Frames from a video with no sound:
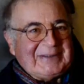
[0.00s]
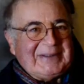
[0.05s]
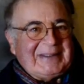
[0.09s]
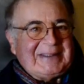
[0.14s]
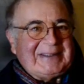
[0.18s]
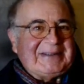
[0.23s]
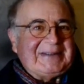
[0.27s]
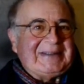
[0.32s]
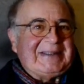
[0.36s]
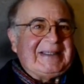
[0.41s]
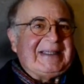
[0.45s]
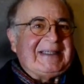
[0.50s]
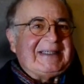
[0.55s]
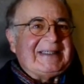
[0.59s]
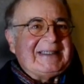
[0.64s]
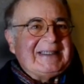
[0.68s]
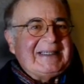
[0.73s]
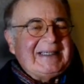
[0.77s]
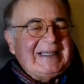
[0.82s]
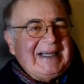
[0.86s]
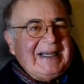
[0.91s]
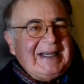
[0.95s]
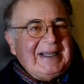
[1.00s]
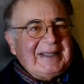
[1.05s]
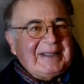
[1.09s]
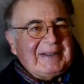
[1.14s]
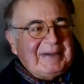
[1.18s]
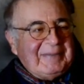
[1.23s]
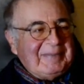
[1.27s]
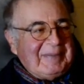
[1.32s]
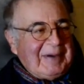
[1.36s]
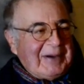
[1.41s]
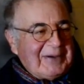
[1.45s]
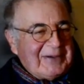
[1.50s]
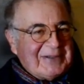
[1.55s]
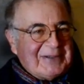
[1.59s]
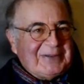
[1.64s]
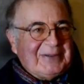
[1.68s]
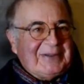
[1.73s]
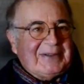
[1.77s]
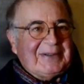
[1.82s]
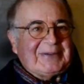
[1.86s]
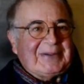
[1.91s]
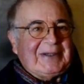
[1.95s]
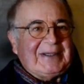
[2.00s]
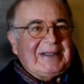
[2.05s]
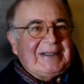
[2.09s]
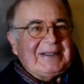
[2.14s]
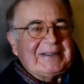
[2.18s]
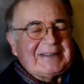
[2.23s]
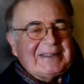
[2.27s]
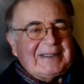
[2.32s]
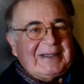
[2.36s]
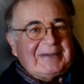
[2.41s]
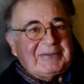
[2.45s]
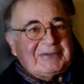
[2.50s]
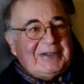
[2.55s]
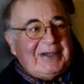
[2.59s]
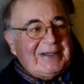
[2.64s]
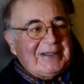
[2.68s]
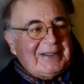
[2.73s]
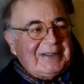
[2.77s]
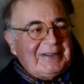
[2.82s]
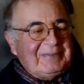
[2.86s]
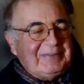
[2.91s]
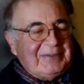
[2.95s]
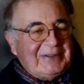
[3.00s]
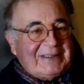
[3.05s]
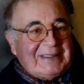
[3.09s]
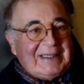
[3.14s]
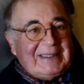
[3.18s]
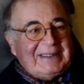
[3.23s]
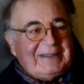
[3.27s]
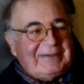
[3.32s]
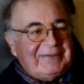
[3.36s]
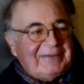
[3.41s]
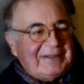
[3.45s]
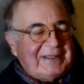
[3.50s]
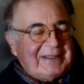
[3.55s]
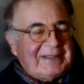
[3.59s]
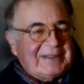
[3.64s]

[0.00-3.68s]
I do now? There are boats all around, and I'm trying to pretend everything's